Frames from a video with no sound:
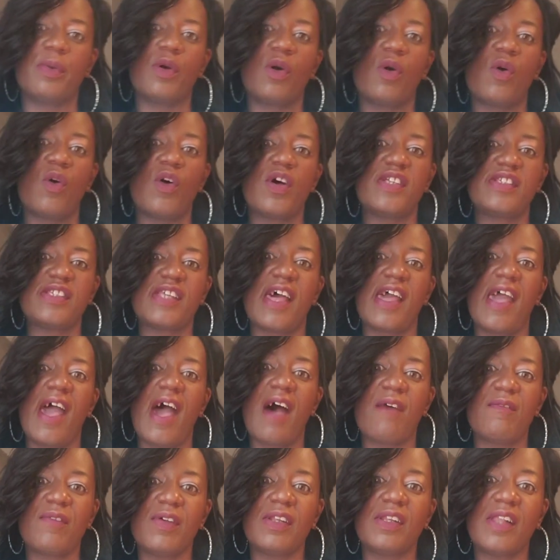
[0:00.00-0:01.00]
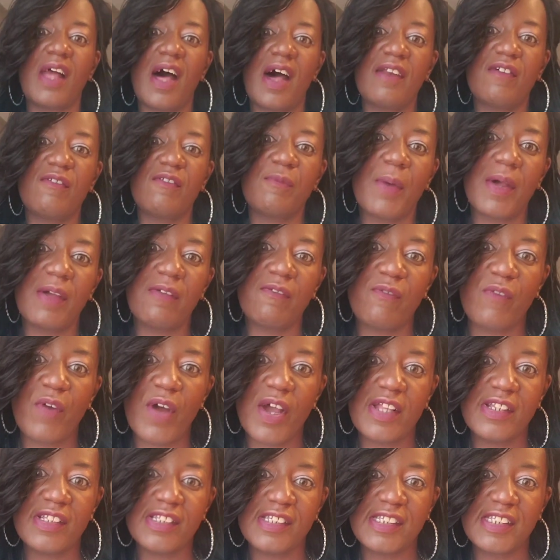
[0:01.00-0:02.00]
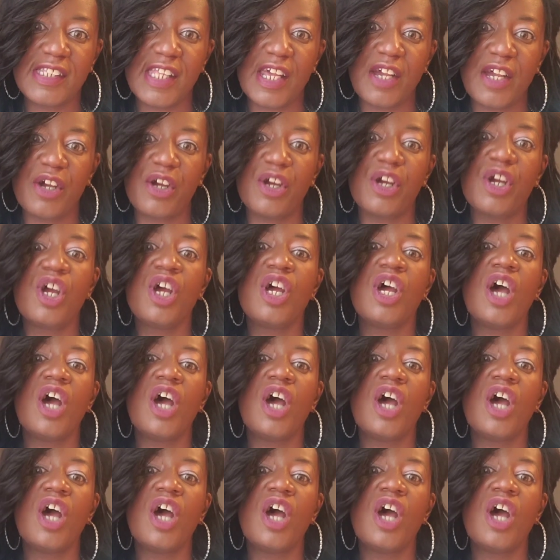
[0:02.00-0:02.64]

because I have a lot of my friends, their